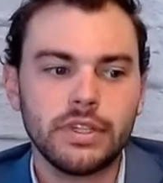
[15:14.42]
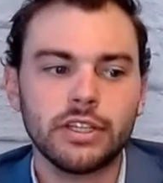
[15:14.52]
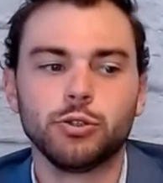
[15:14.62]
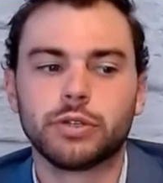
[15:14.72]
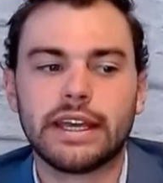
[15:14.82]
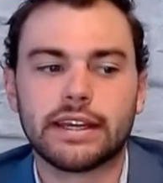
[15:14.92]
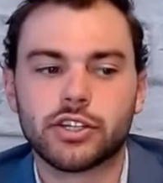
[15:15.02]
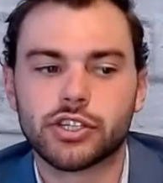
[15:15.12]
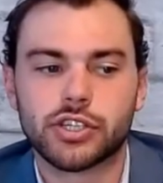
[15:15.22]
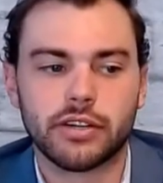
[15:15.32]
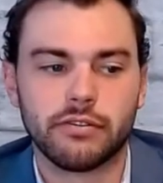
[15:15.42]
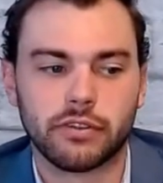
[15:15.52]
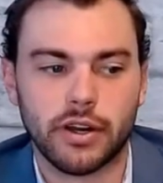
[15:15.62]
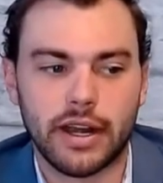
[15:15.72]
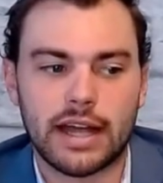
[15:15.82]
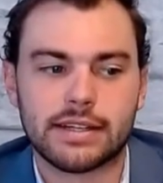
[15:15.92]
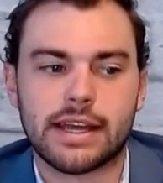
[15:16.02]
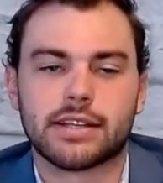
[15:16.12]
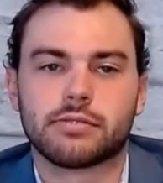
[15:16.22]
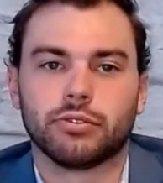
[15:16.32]
You can't just convert
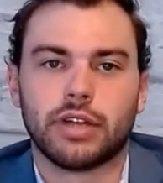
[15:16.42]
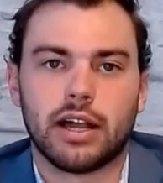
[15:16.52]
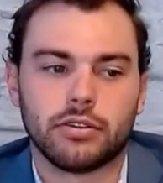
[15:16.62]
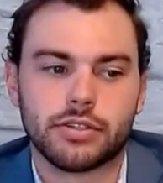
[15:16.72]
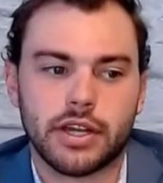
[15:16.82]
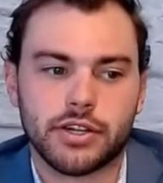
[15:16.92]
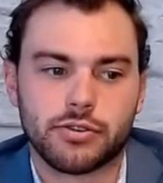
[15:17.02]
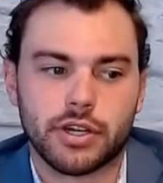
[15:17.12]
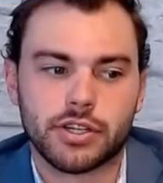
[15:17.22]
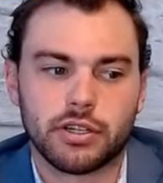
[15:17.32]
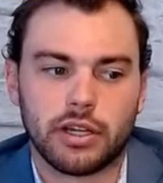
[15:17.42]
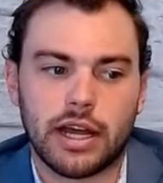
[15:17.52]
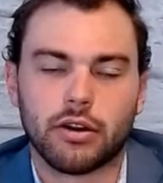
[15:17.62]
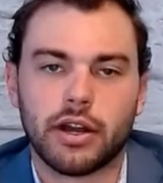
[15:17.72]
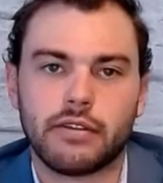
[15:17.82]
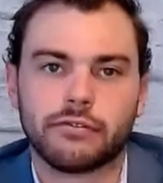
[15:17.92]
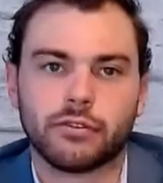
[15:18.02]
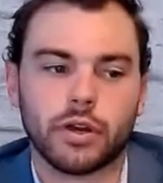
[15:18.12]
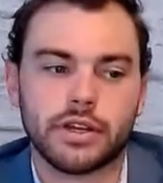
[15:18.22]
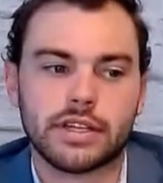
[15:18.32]
non-taxable dollars in a traditional IRA
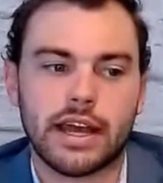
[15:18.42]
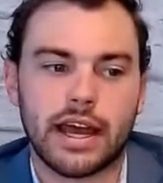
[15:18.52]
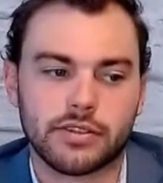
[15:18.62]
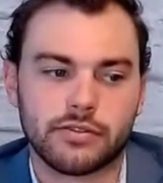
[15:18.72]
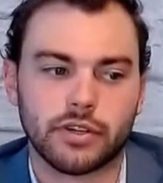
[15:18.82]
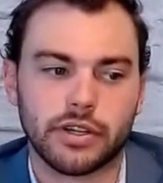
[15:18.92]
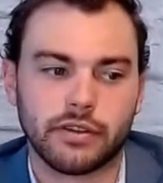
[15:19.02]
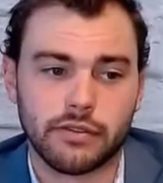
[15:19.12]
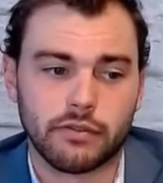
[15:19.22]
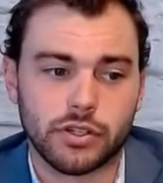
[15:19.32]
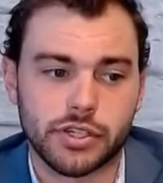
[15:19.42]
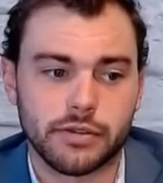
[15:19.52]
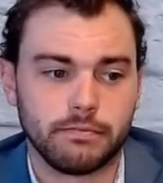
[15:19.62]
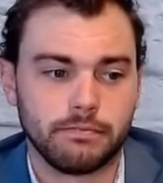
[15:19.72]
for a tax-free conversion.